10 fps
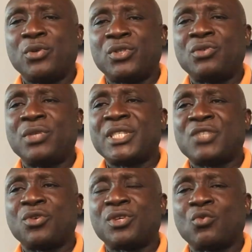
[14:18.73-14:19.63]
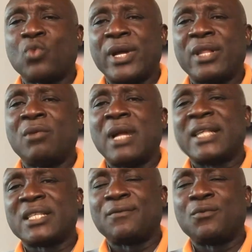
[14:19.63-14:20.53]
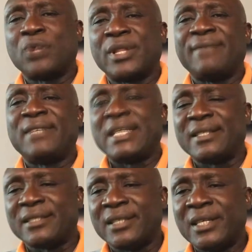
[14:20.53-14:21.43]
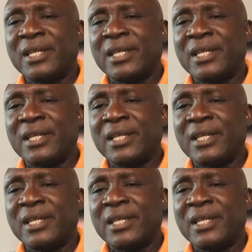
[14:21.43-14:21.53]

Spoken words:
put to a situation where they will answer for what they've done.